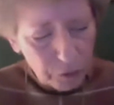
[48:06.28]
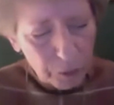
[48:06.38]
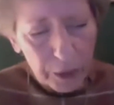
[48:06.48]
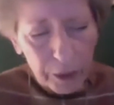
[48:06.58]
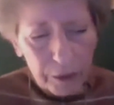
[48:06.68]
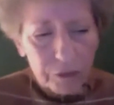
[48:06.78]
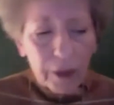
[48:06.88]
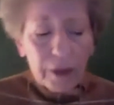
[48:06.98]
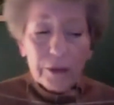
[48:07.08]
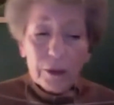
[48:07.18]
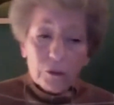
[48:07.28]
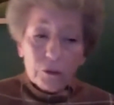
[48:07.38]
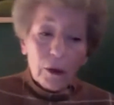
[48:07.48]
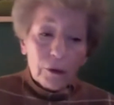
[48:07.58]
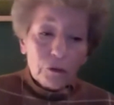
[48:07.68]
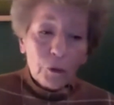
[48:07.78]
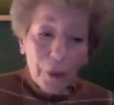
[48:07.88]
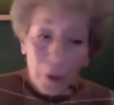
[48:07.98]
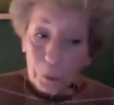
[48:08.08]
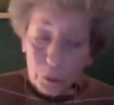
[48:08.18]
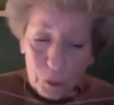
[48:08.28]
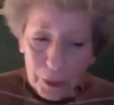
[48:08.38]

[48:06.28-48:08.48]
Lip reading: because this also helps